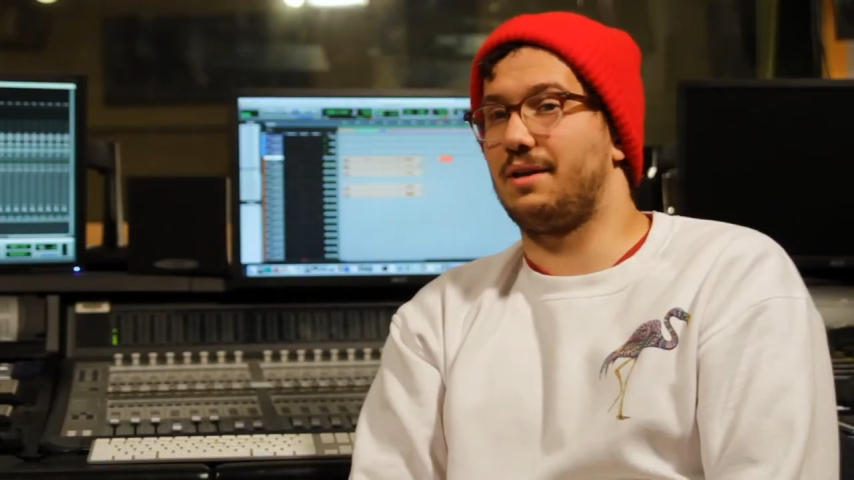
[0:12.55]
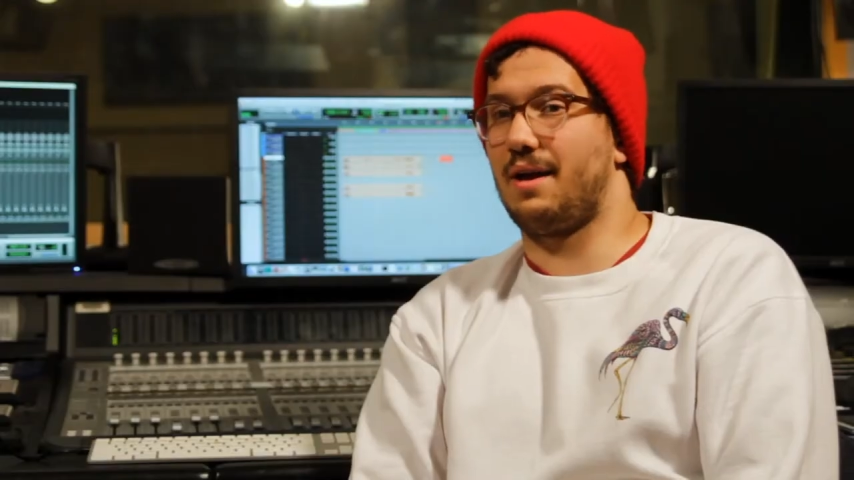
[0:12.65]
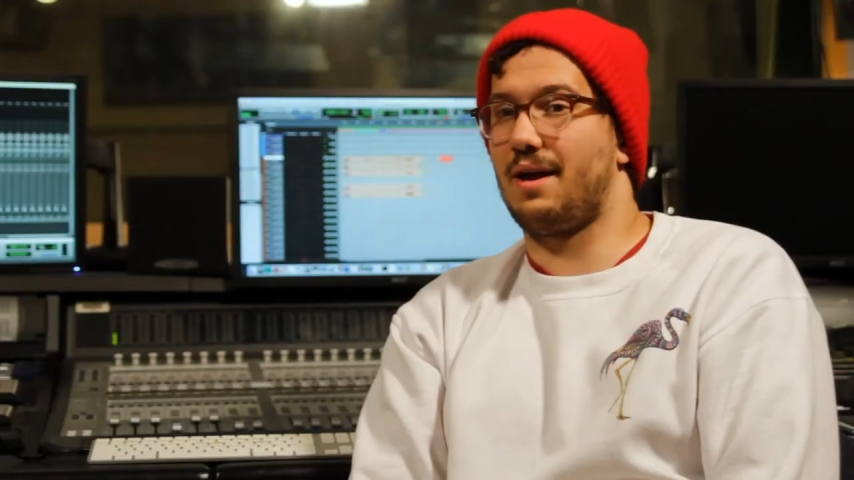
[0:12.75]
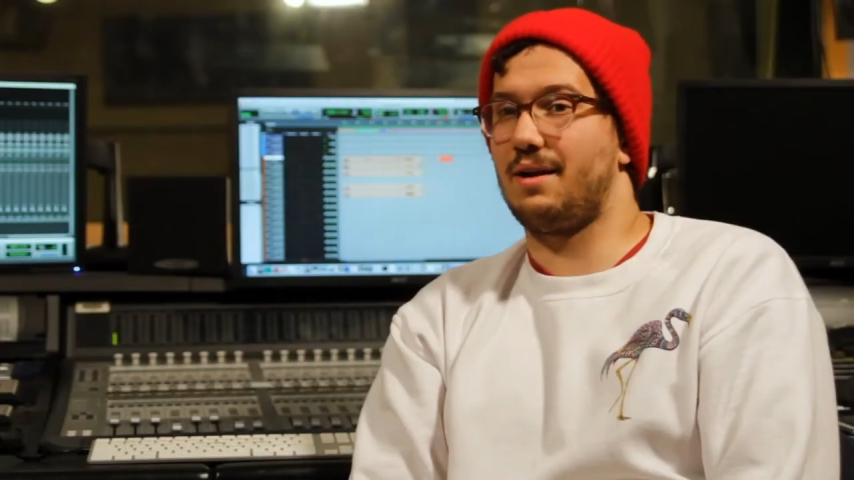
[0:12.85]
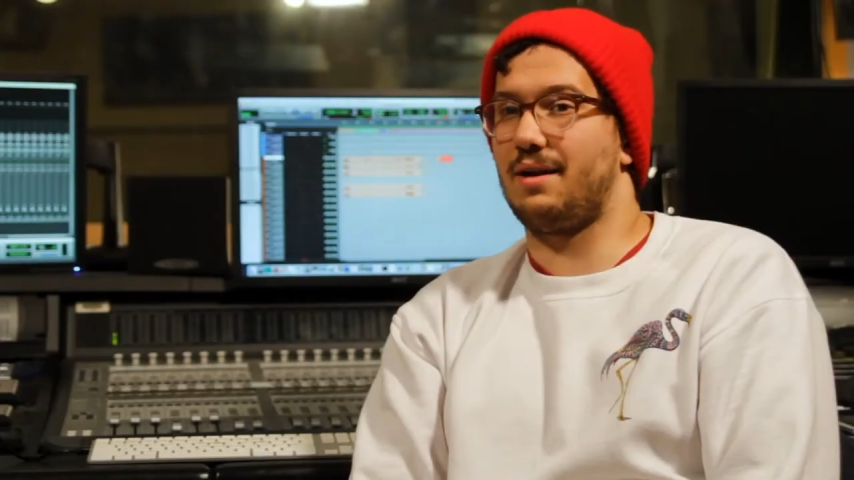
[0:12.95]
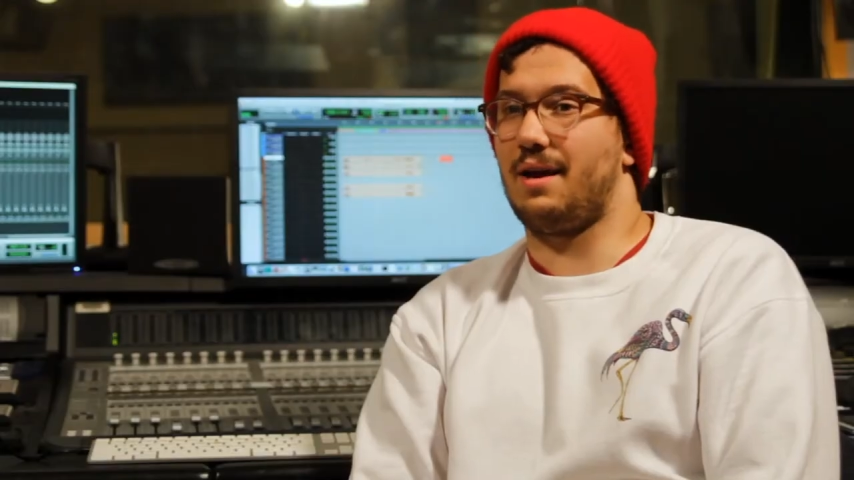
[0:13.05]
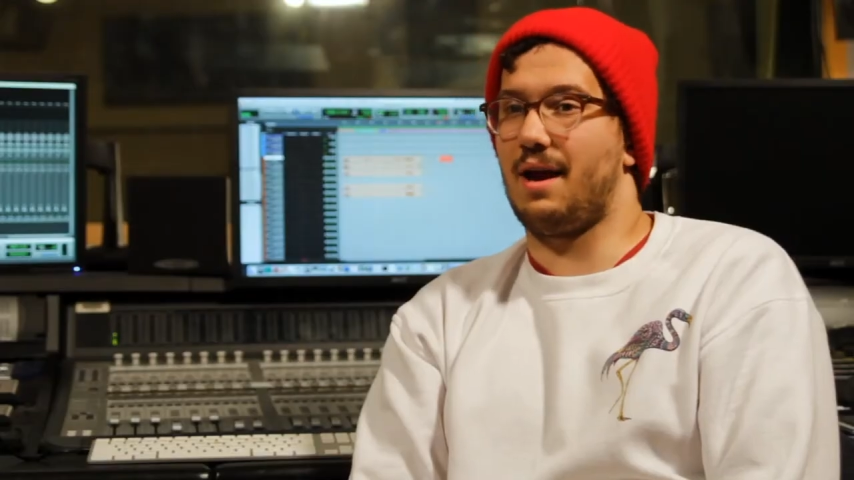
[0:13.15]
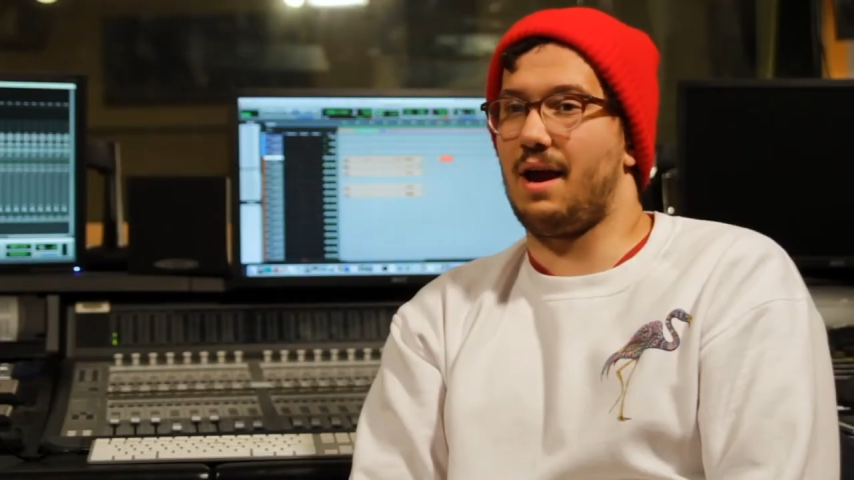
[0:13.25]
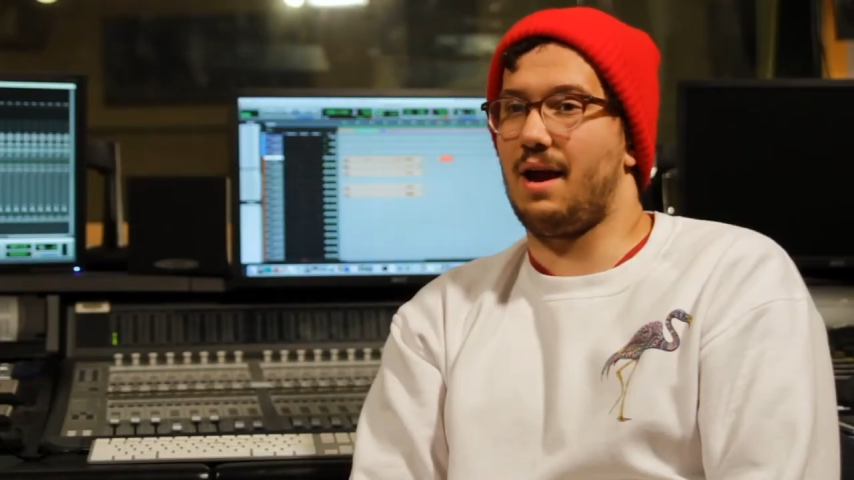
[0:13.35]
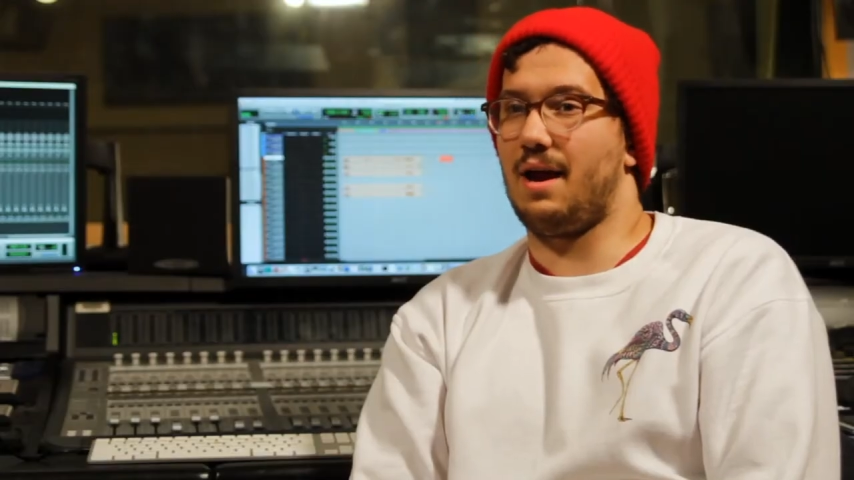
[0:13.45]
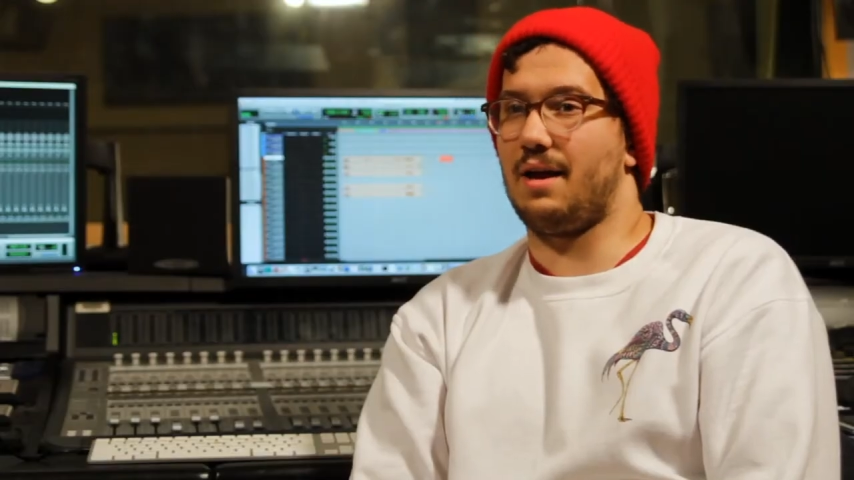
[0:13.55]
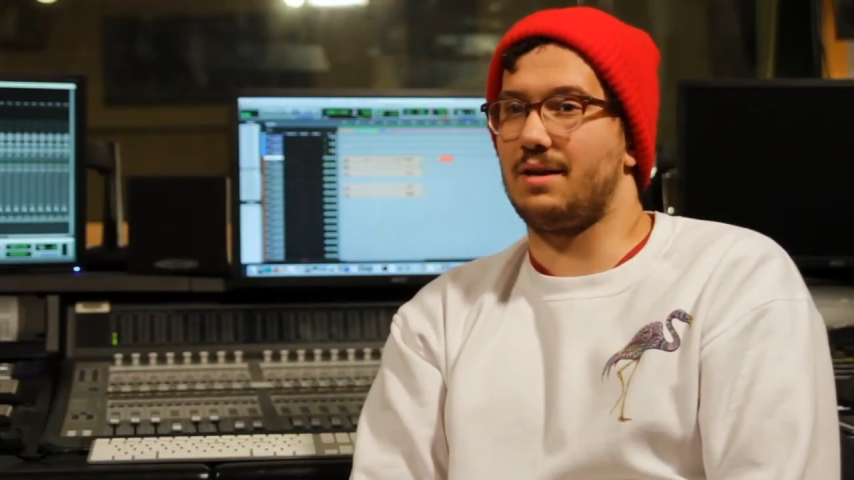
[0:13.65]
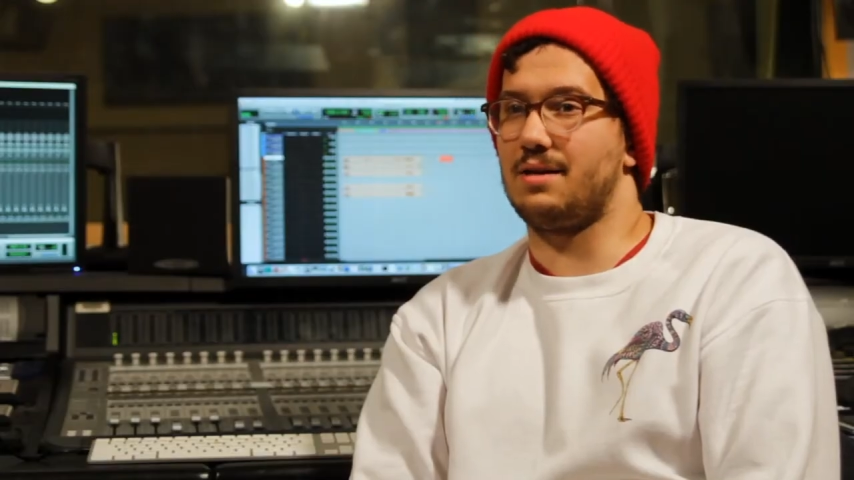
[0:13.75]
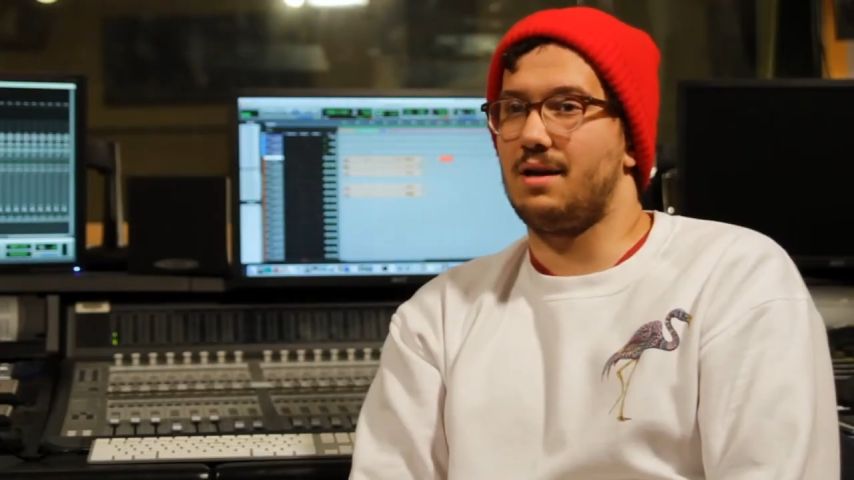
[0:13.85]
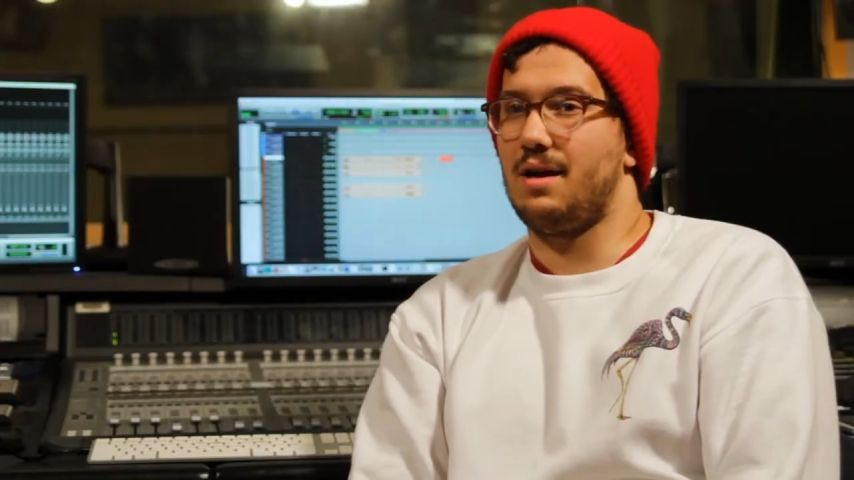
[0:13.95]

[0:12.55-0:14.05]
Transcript: that, and